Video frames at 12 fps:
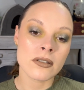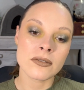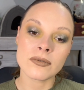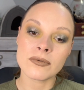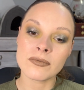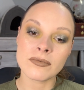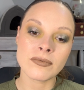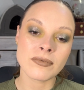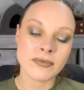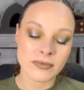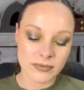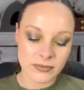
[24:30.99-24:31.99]
I think
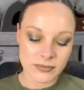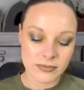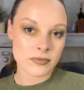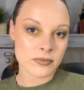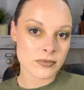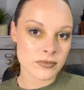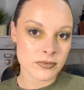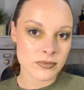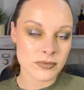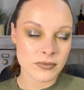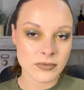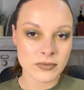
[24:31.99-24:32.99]
satin is a
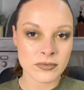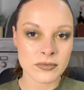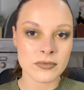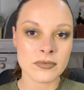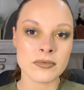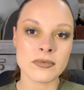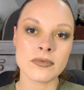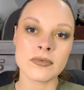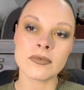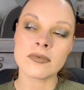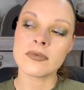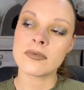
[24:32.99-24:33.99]

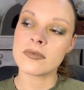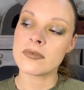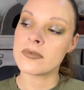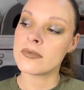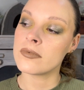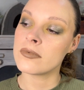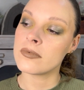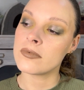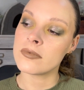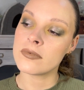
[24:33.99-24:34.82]
nice name for them.